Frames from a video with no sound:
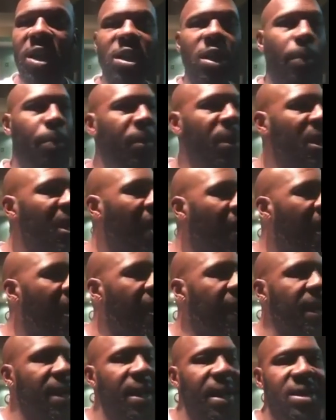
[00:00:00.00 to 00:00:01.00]
You bring a
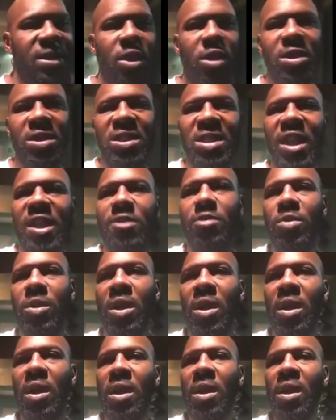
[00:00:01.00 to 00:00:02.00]
Kiss on stage.
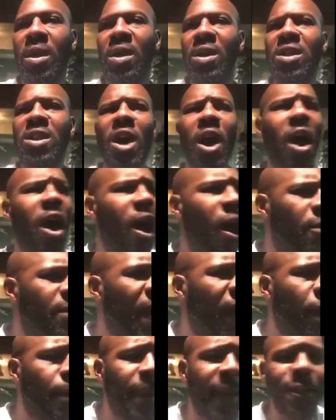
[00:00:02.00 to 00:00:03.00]
Yo,
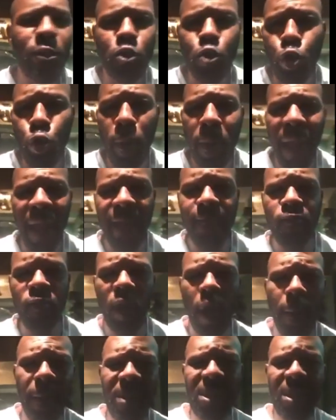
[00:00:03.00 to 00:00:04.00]
that come like two men coming